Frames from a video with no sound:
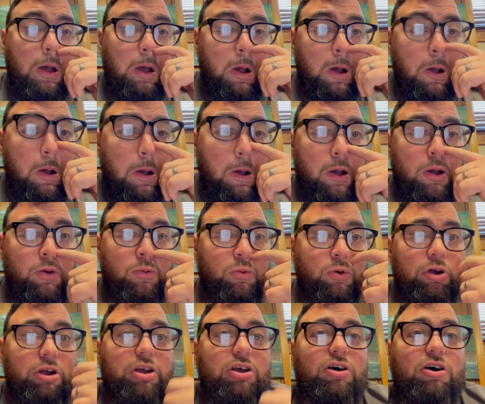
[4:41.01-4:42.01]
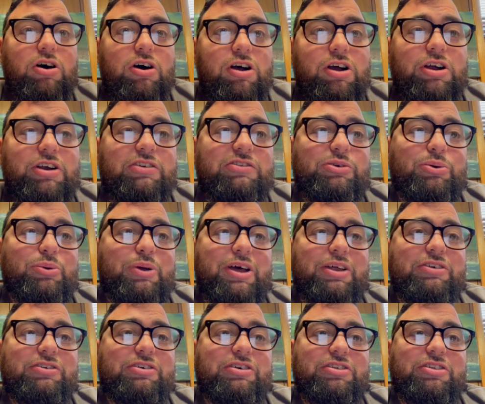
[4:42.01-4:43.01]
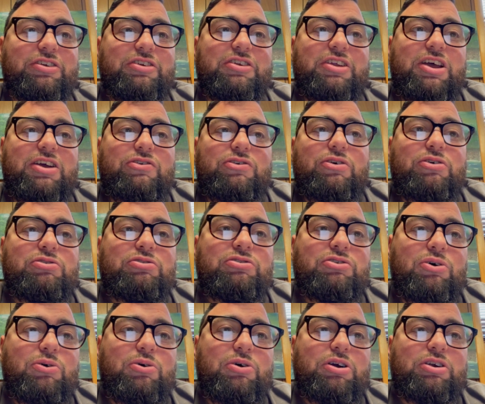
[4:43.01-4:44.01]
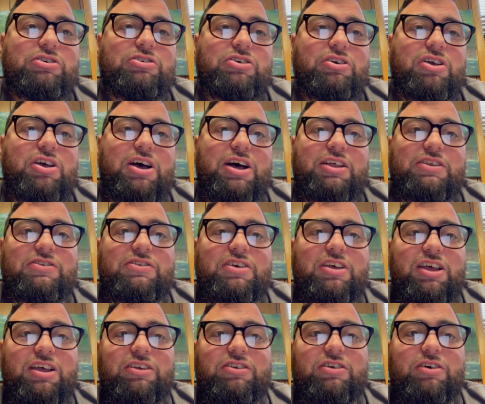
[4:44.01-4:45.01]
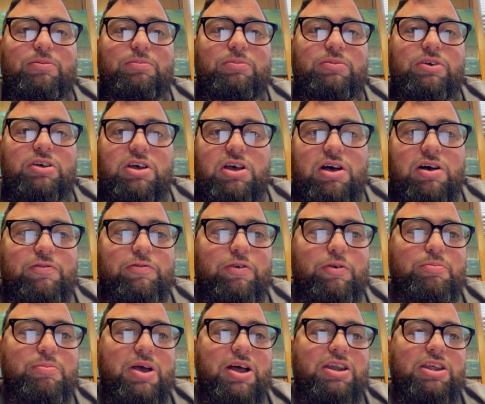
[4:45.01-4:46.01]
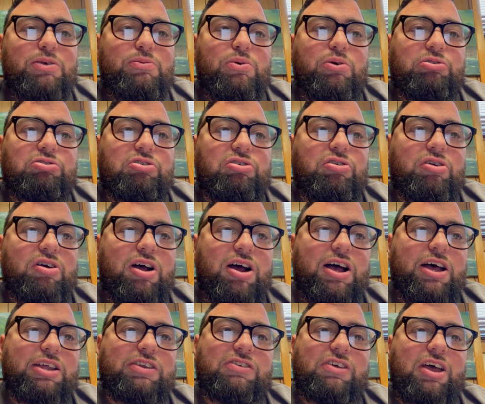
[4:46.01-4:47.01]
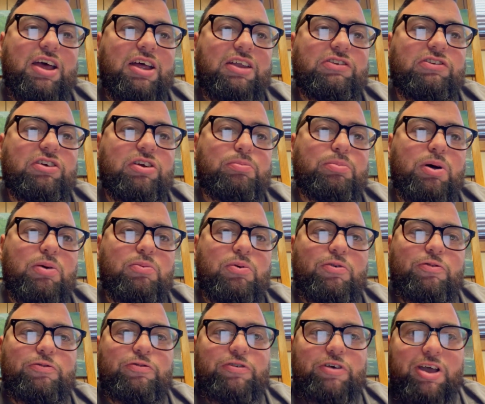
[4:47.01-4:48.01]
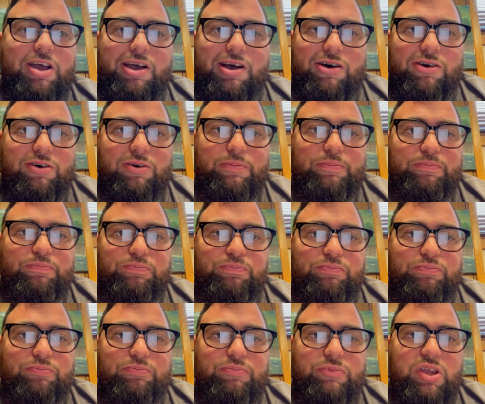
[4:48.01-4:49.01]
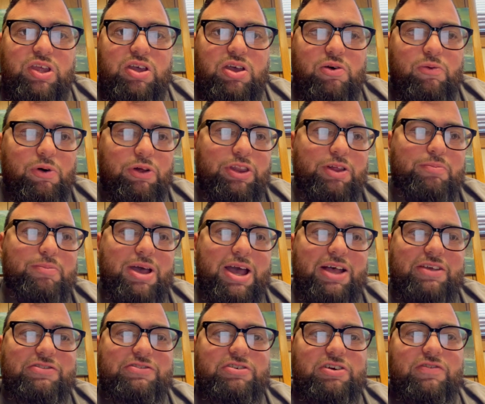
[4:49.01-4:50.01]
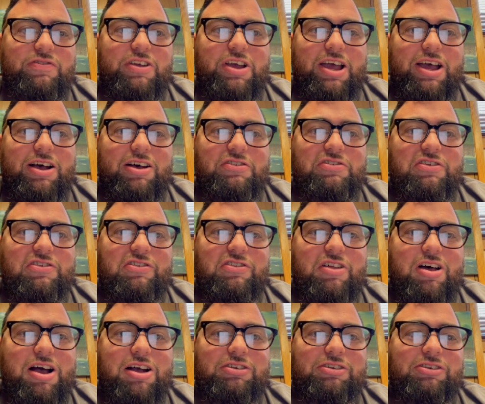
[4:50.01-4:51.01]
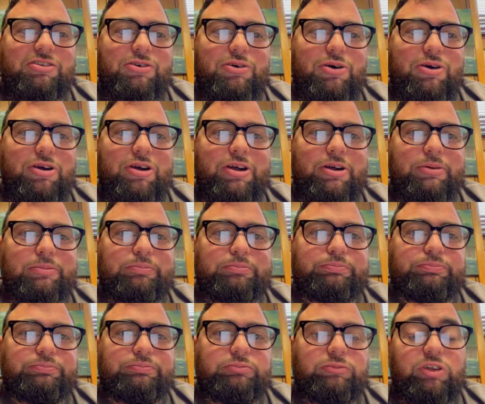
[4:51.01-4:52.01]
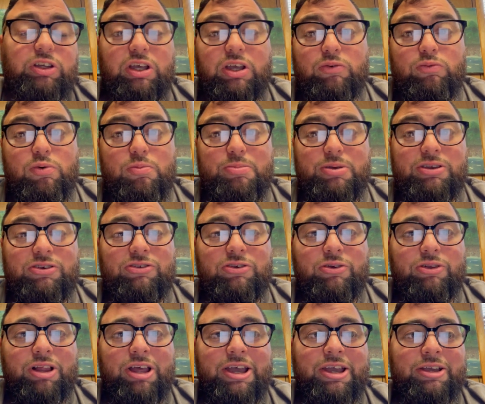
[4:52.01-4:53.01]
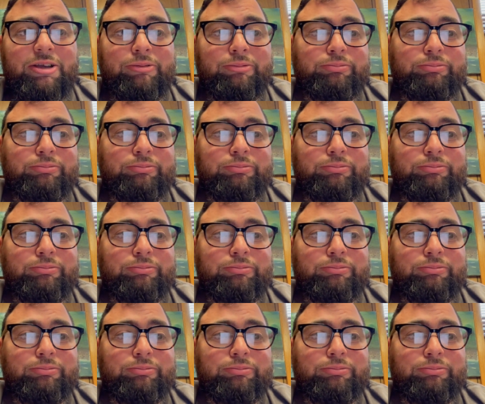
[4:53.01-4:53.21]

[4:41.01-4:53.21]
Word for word: Ah, work hard to enter the narrow door to God's kingdom, for many will try to enter but will fail. When the master of the house has locked the door, it will be too late.